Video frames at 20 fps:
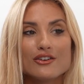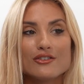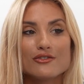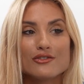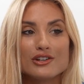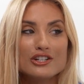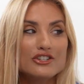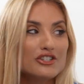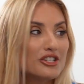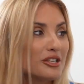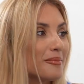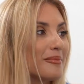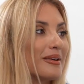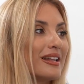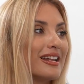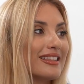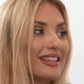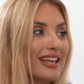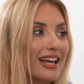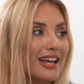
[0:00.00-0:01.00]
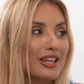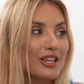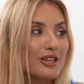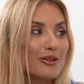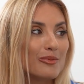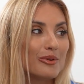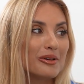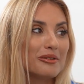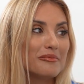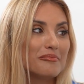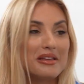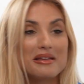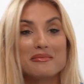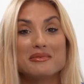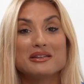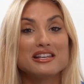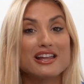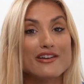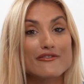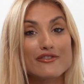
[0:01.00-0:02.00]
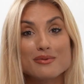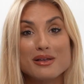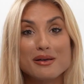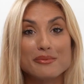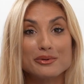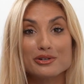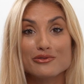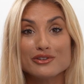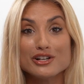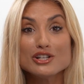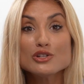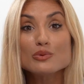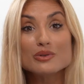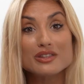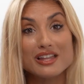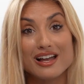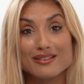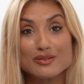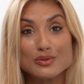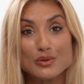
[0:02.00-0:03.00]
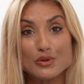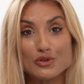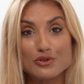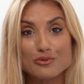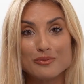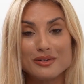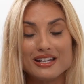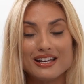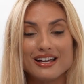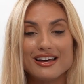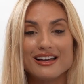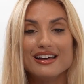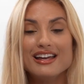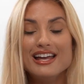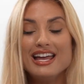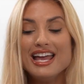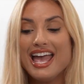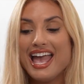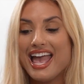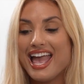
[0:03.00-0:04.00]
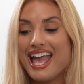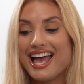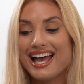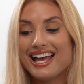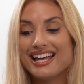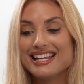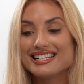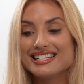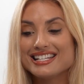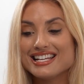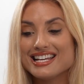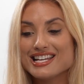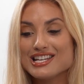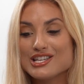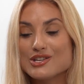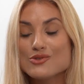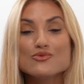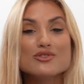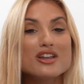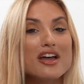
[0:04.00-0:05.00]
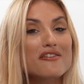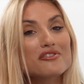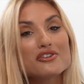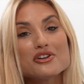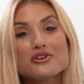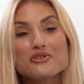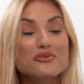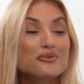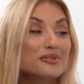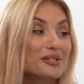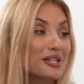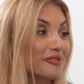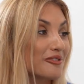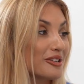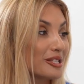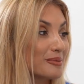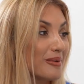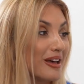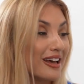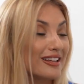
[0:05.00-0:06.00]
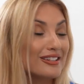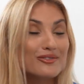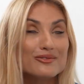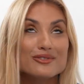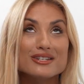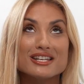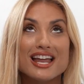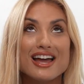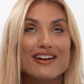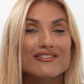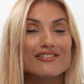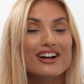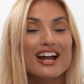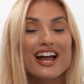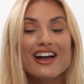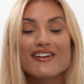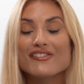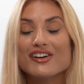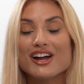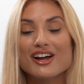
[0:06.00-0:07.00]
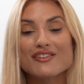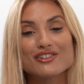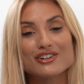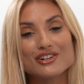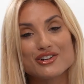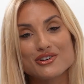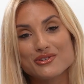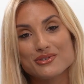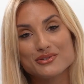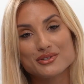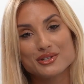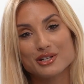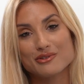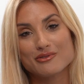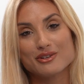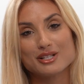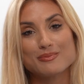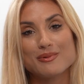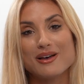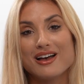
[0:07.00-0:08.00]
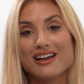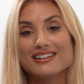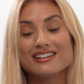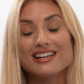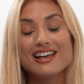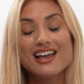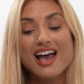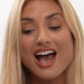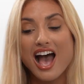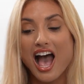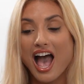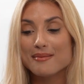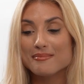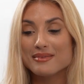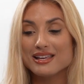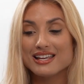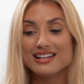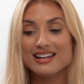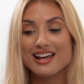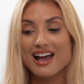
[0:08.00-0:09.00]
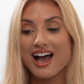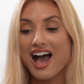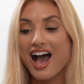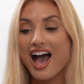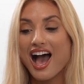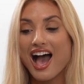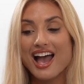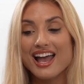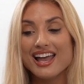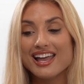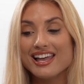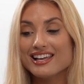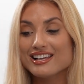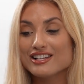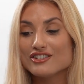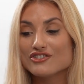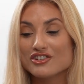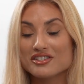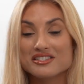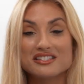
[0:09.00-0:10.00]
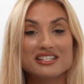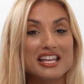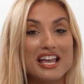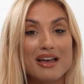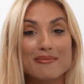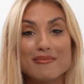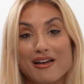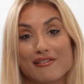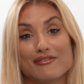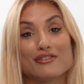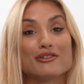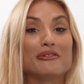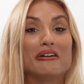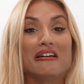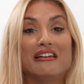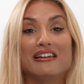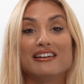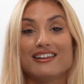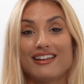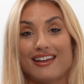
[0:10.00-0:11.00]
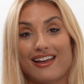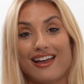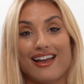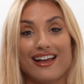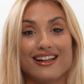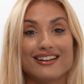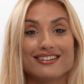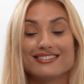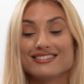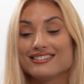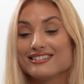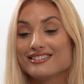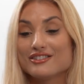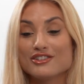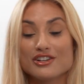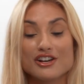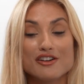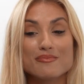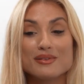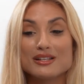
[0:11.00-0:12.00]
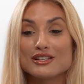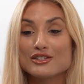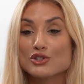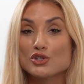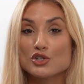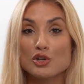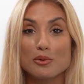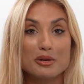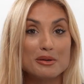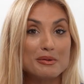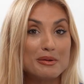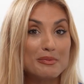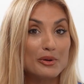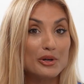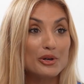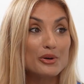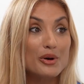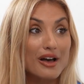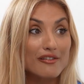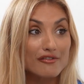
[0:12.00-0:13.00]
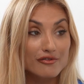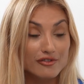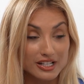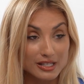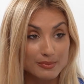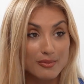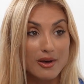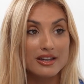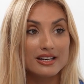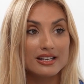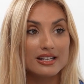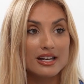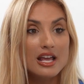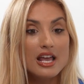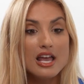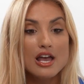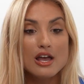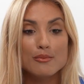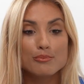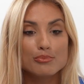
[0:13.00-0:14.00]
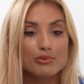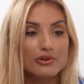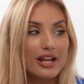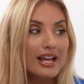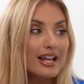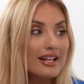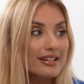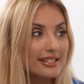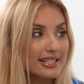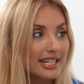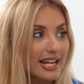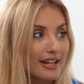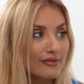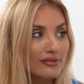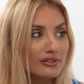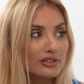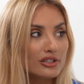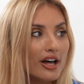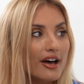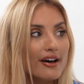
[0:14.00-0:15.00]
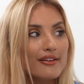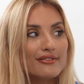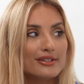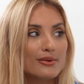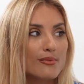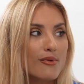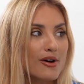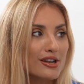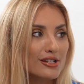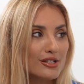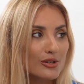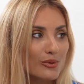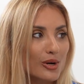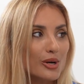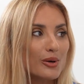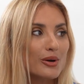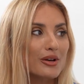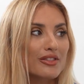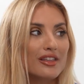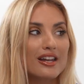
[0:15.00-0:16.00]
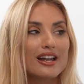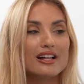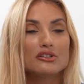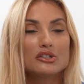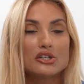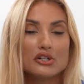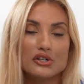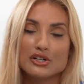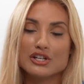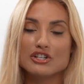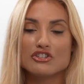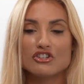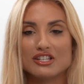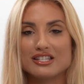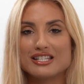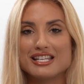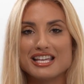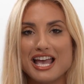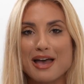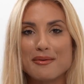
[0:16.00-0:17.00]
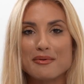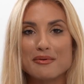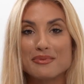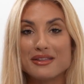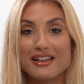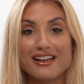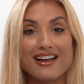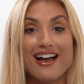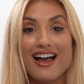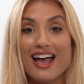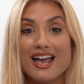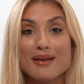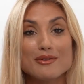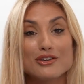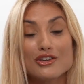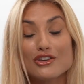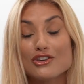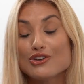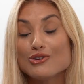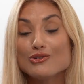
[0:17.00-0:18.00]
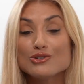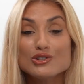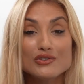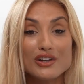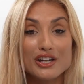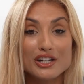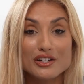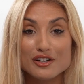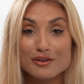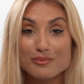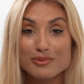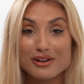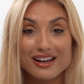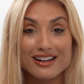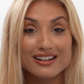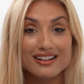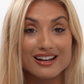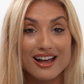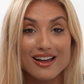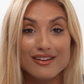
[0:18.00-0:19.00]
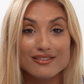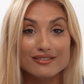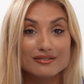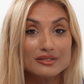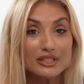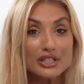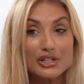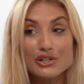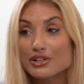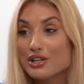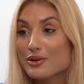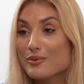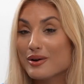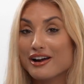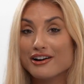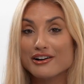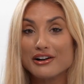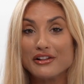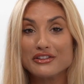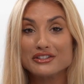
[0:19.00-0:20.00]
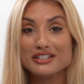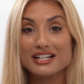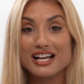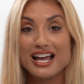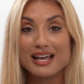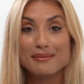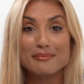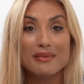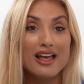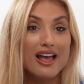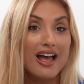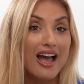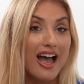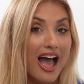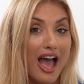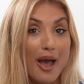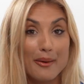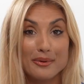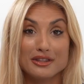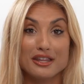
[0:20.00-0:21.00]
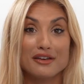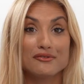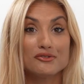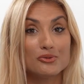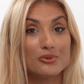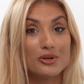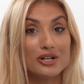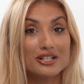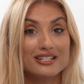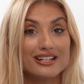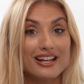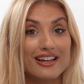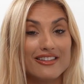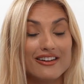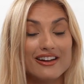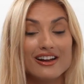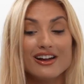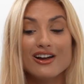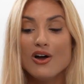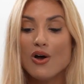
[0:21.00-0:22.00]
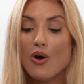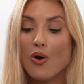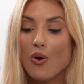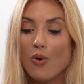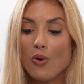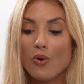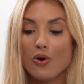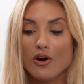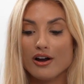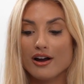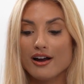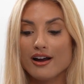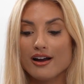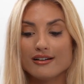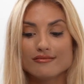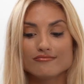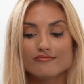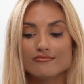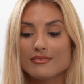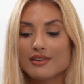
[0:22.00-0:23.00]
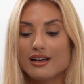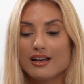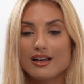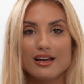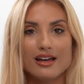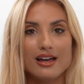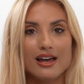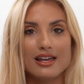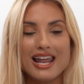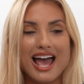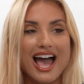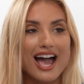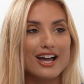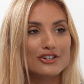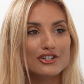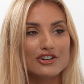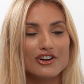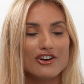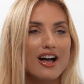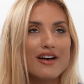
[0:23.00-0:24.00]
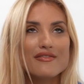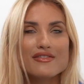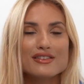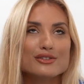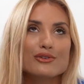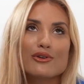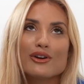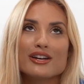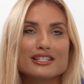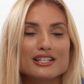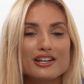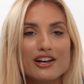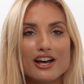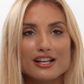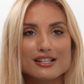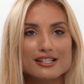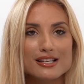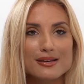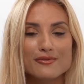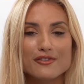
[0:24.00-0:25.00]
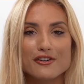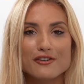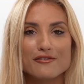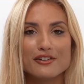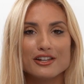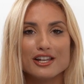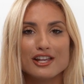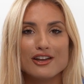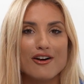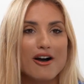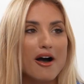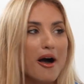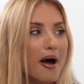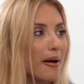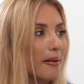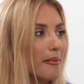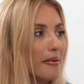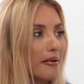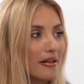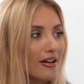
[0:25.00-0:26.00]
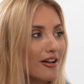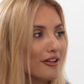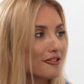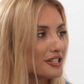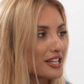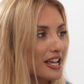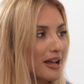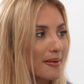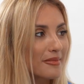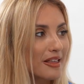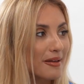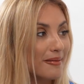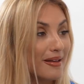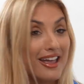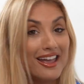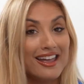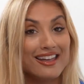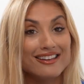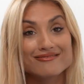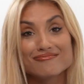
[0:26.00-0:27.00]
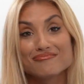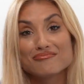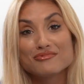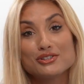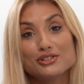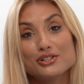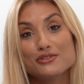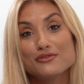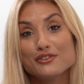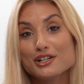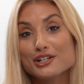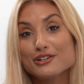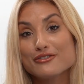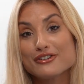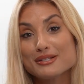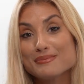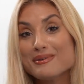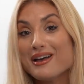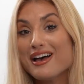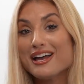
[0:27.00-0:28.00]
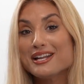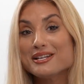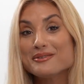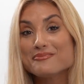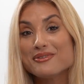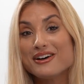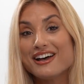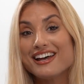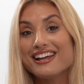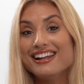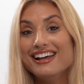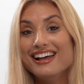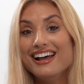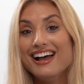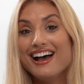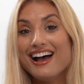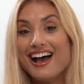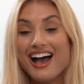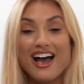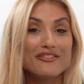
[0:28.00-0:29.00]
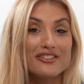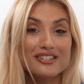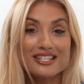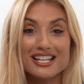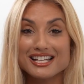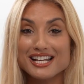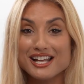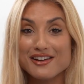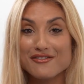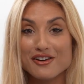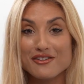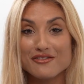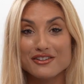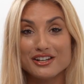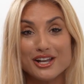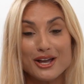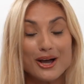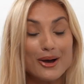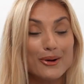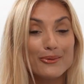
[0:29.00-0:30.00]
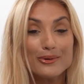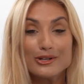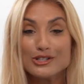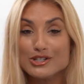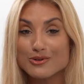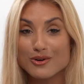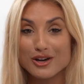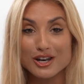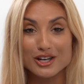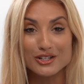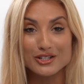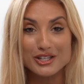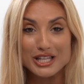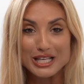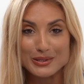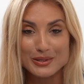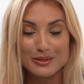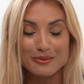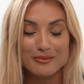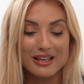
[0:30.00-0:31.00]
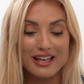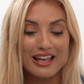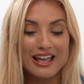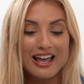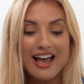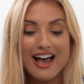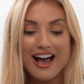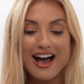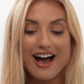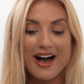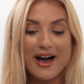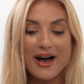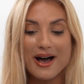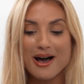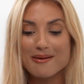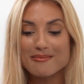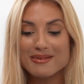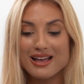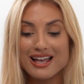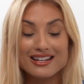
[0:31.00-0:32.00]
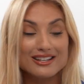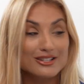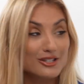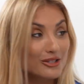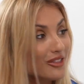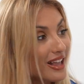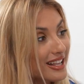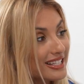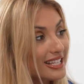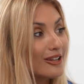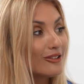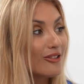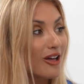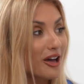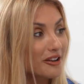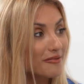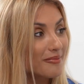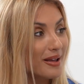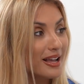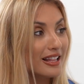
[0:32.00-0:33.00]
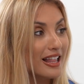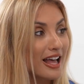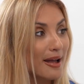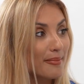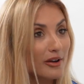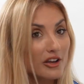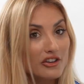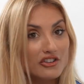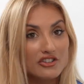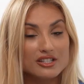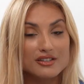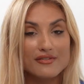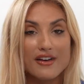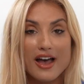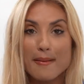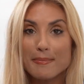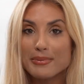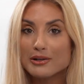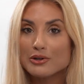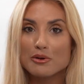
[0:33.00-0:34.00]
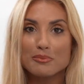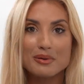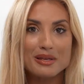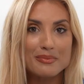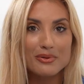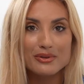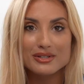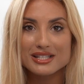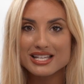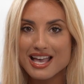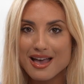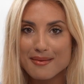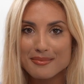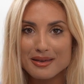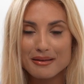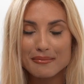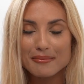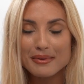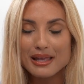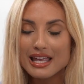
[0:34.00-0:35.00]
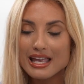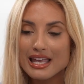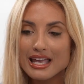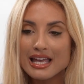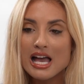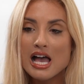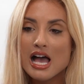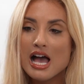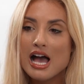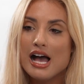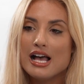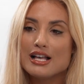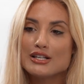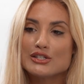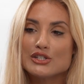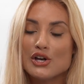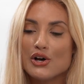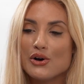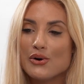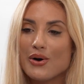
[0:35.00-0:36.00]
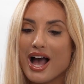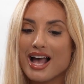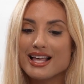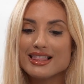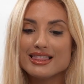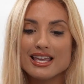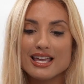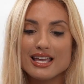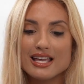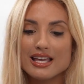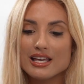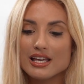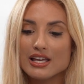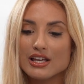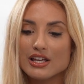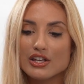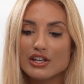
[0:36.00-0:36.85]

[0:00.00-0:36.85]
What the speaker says: reach somebody that you would maybe never be able to reach without social media. And you never know who's gonna respond. You never, ever, ever know who's gonna respond. I mean, I just DM everyone, and there have been so many people who have responded, brands that I've loved and wanted to work with, that I'll literally just DM and be like, hi, I'm a huge fan of your brand. I literally wear it all the time. I would love to work together. Or an actor, I'll have this crazy concept for a video, I'll DM them, hey, don't know if you're gonna respond, but have this idea for a video, would you wanna do this with me? And so that's how a lot of my collaborations have happened, or people DMing me. So I think